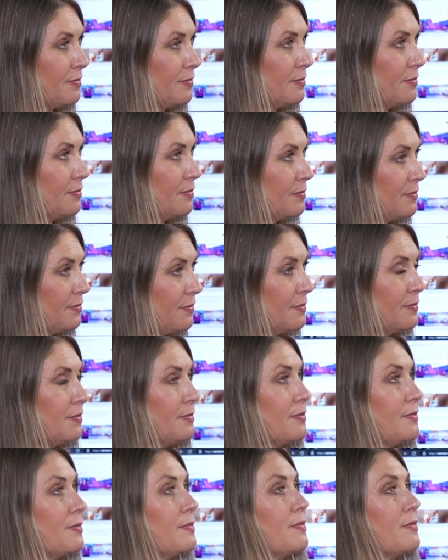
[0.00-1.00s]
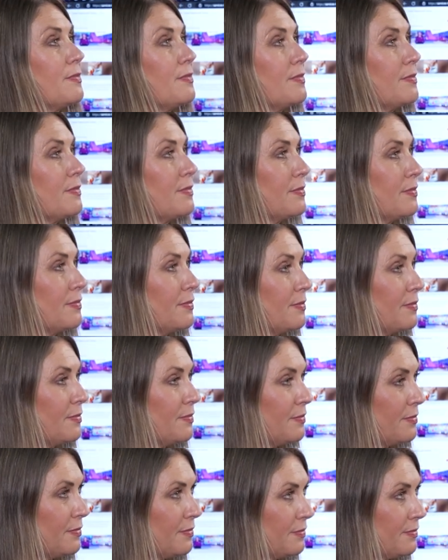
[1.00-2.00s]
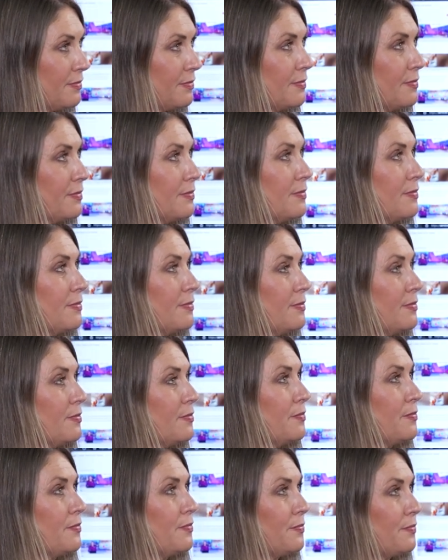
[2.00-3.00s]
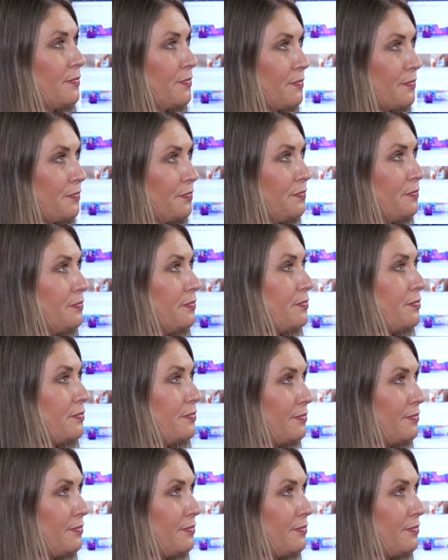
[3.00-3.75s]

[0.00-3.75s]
[no speech]